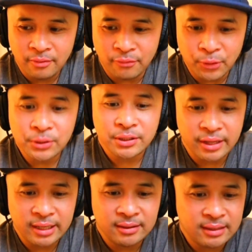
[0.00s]
first
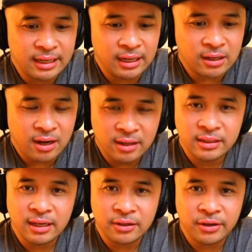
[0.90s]
things that a
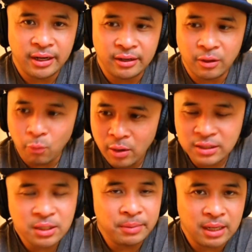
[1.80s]
content creator that
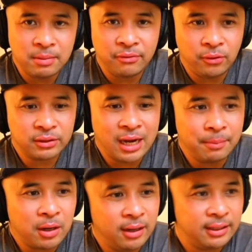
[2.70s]
wants to become a
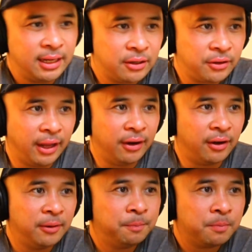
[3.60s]
full-time content
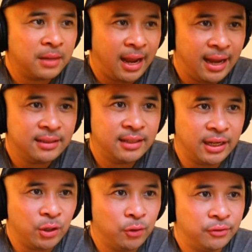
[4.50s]
creator has to
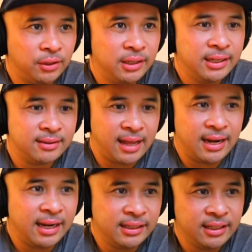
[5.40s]
get over, is
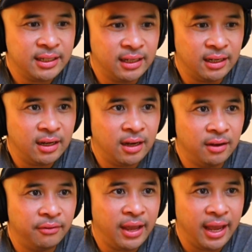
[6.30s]
that idea
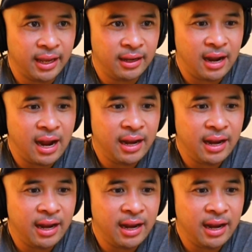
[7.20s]
of, hey,